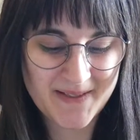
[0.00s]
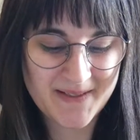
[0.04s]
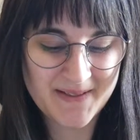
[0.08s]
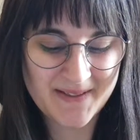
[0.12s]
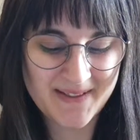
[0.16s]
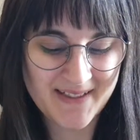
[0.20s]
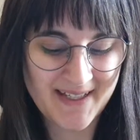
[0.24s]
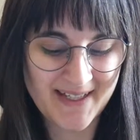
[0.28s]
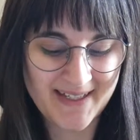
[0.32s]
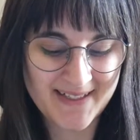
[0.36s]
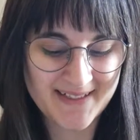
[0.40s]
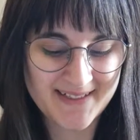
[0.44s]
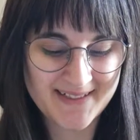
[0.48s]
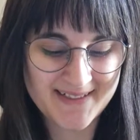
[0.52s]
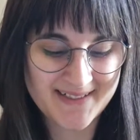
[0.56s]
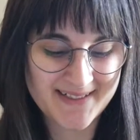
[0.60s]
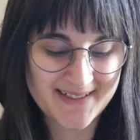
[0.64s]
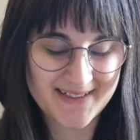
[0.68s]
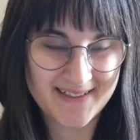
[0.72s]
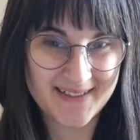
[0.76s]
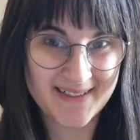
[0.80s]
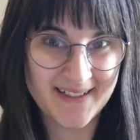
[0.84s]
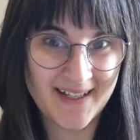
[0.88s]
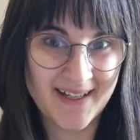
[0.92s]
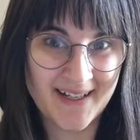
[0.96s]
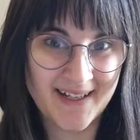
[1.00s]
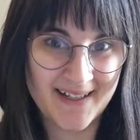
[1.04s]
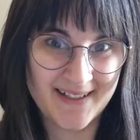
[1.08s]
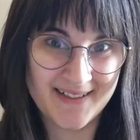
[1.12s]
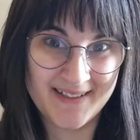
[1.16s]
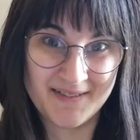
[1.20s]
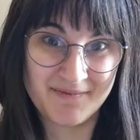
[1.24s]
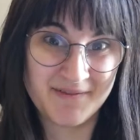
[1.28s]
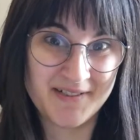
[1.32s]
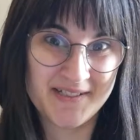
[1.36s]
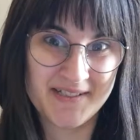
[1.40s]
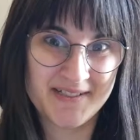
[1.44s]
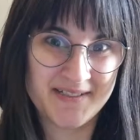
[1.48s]
that
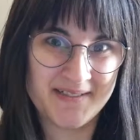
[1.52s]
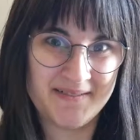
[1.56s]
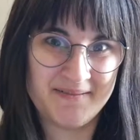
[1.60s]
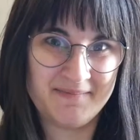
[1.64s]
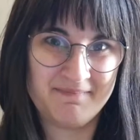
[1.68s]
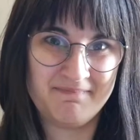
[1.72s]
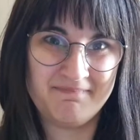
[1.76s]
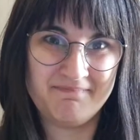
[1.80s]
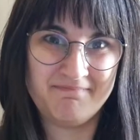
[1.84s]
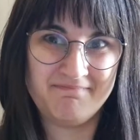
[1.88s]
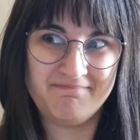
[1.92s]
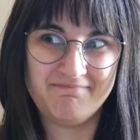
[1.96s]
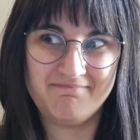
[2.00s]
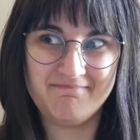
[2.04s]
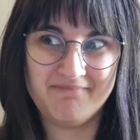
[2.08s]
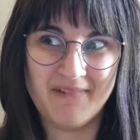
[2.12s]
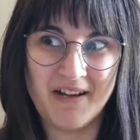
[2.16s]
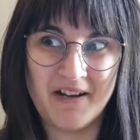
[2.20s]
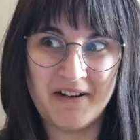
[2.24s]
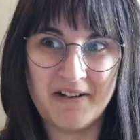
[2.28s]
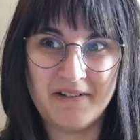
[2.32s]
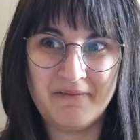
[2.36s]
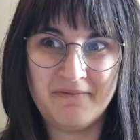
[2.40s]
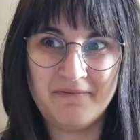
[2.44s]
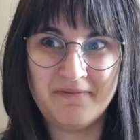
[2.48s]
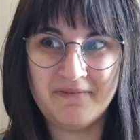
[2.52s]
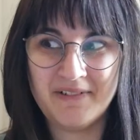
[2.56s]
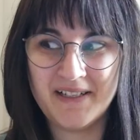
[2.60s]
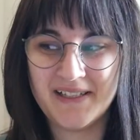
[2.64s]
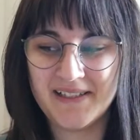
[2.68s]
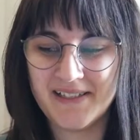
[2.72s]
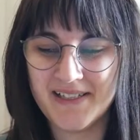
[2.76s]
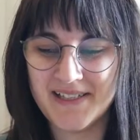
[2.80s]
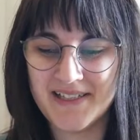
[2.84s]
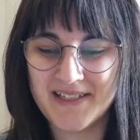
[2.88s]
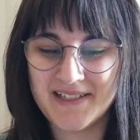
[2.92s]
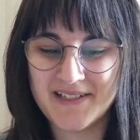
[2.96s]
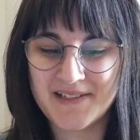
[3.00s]
it was
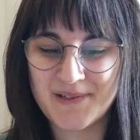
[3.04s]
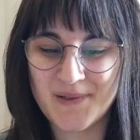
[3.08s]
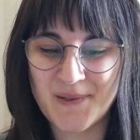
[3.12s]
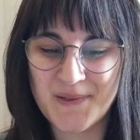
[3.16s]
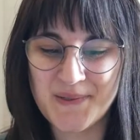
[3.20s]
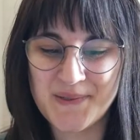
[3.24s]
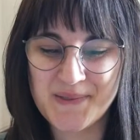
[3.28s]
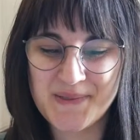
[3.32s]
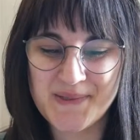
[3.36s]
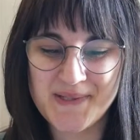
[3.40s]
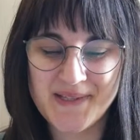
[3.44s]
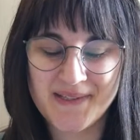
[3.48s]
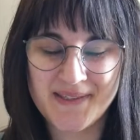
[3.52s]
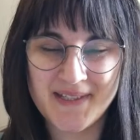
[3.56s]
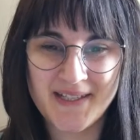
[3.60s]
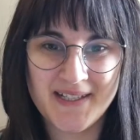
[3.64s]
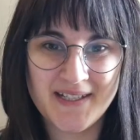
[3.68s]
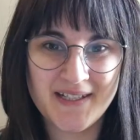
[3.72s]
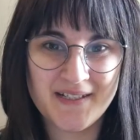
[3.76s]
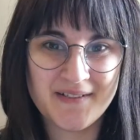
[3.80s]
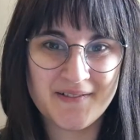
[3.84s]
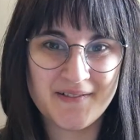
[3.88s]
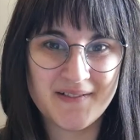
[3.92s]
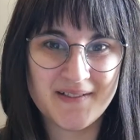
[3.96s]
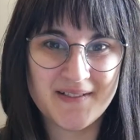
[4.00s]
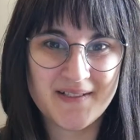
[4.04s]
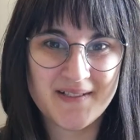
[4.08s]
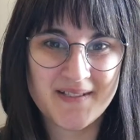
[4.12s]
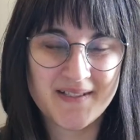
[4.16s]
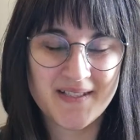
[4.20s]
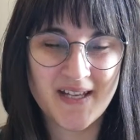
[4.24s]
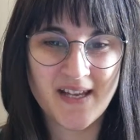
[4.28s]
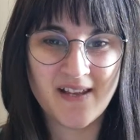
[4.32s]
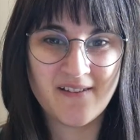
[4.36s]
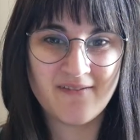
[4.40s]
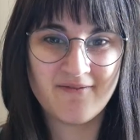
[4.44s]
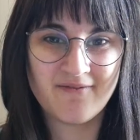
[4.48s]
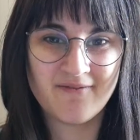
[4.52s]
really close that they couldn't
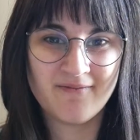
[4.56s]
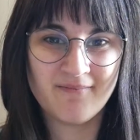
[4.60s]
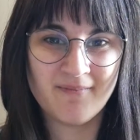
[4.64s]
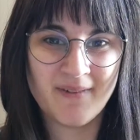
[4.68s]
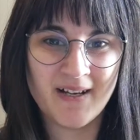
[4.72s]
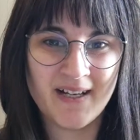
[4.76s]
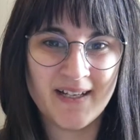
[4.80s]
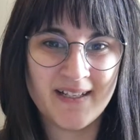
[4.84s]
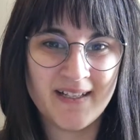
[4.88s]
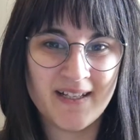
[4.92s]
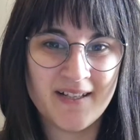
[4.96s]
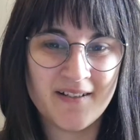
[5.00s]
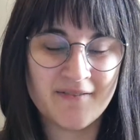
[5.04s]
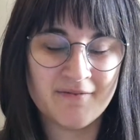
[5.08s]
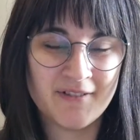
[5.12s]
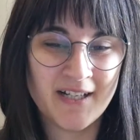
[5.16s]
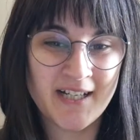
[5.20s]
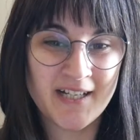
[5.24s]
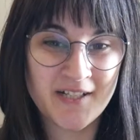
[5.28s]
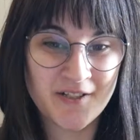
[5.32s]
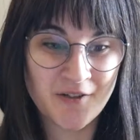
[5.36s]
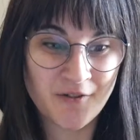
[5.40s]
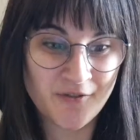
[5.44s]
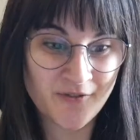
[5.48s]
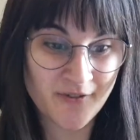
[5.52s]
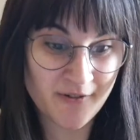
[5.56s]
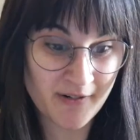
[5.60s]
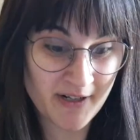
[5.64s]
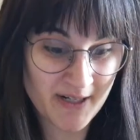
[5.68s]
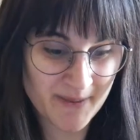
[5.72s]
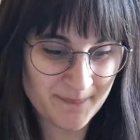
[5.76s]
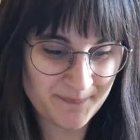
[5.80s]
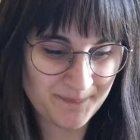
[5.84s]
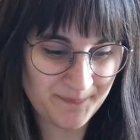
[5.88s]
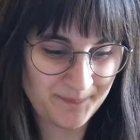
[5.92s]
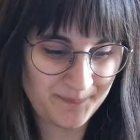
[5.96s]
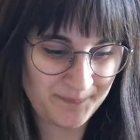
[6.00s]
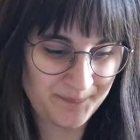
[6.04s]
save my right ovary
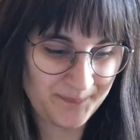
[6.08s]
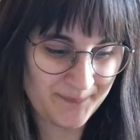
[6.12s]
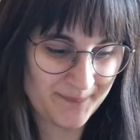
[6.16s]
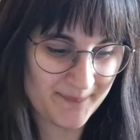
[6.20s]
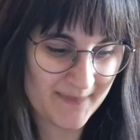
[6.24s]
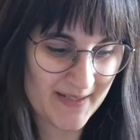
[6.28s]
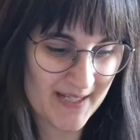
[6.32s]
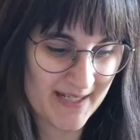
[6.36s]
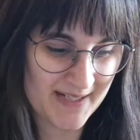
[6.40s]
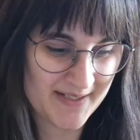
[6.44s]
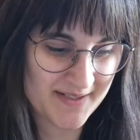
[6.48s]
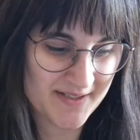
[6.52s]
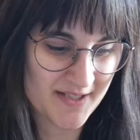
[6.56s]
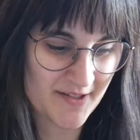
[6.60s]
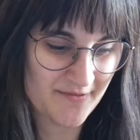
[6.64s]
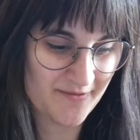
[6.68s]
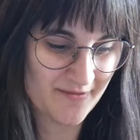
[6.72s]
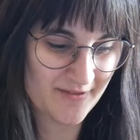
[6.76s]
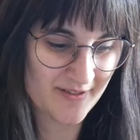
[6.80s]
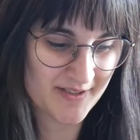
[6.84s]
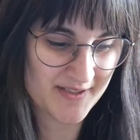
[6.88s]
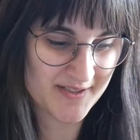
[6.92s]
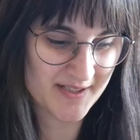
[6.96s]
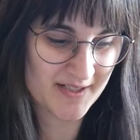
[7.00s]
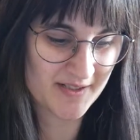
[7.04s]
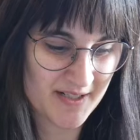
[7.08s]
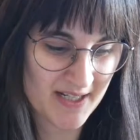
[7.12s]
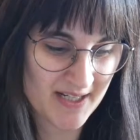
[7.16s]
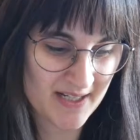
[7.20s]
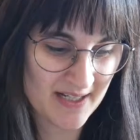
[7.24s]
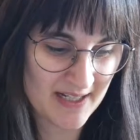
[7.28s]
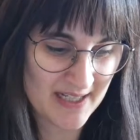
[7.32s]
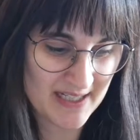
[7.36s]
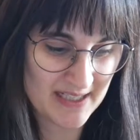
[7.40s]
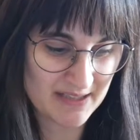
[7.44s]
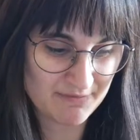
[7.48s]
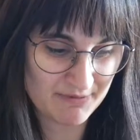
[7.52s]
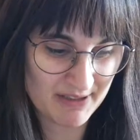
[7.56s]
and stuff because had
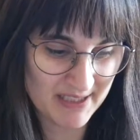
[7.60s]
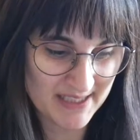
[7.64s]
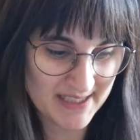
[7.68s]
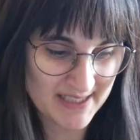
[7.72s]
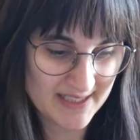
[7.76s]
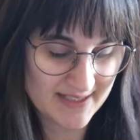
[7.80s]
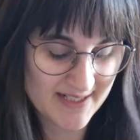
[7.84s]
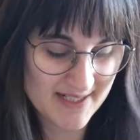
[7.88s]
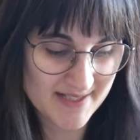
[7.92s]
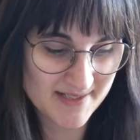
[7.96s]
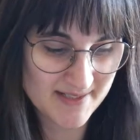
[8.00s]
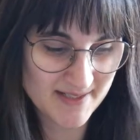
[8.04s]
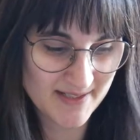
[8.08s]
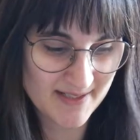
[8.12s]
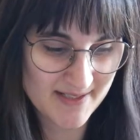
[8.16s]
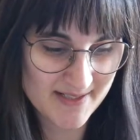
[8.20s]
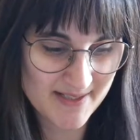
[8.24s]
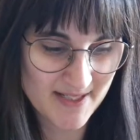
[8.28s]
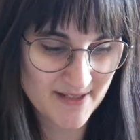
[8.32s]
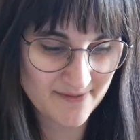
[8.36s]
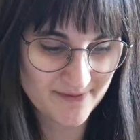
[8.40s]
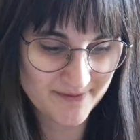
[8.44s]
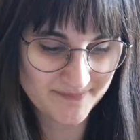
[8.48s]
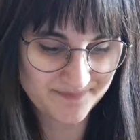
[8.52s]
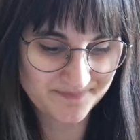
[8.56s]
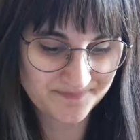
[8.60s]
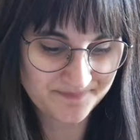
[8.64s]
like really nested itself.